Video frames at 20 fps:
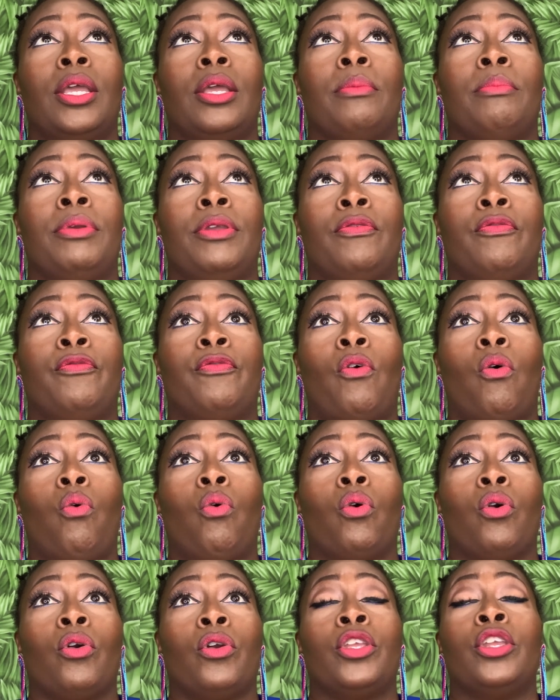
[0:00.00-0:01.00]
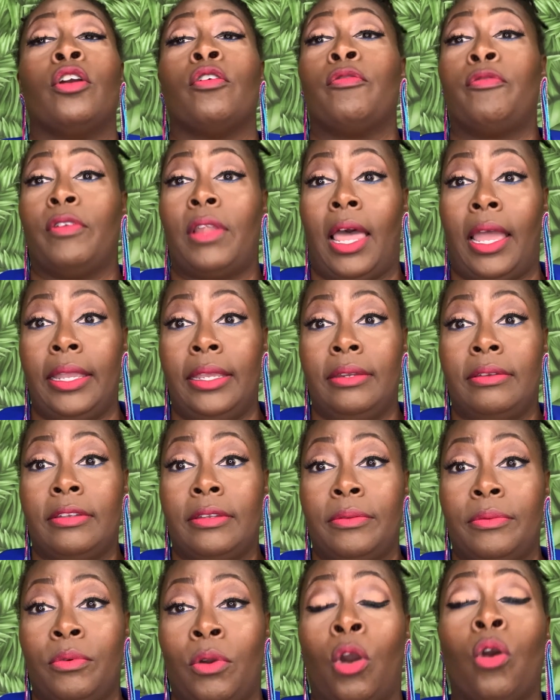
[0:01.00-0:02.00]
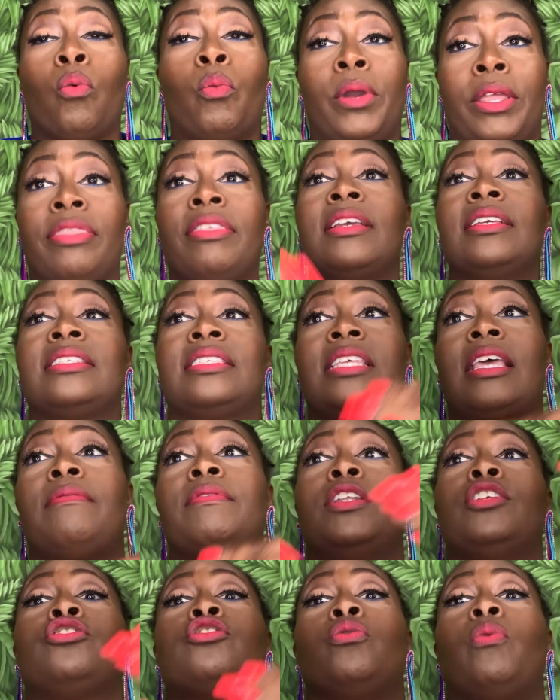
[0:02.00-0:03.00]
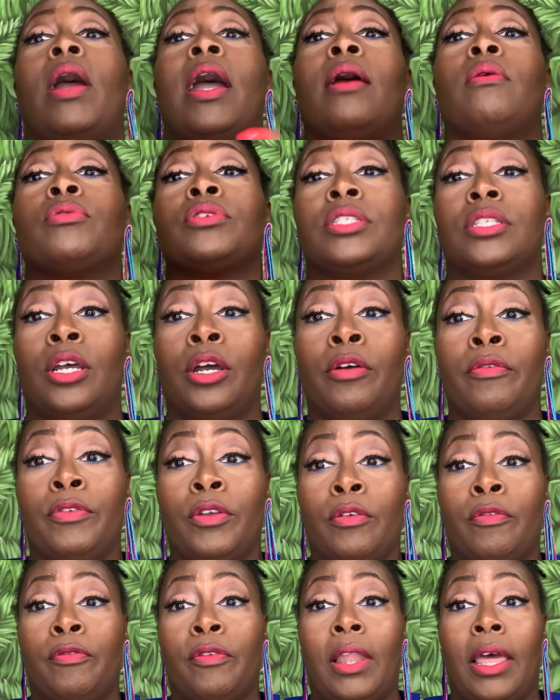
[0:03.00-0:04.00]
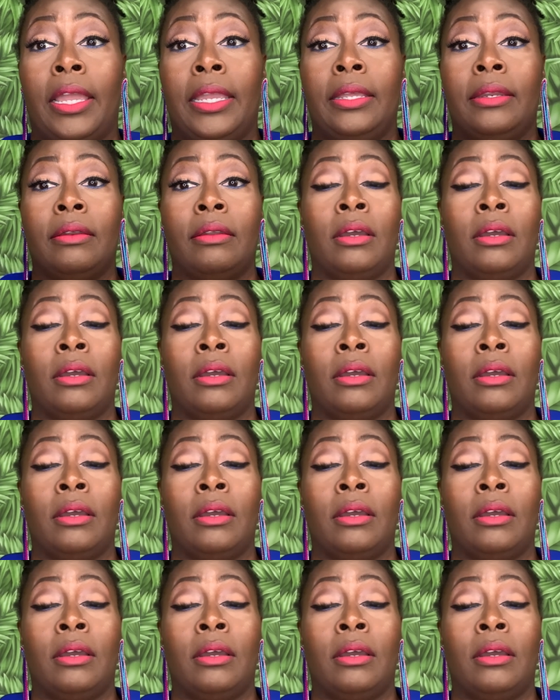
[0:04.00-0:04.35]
before your flight, or within 72 hours of your flight.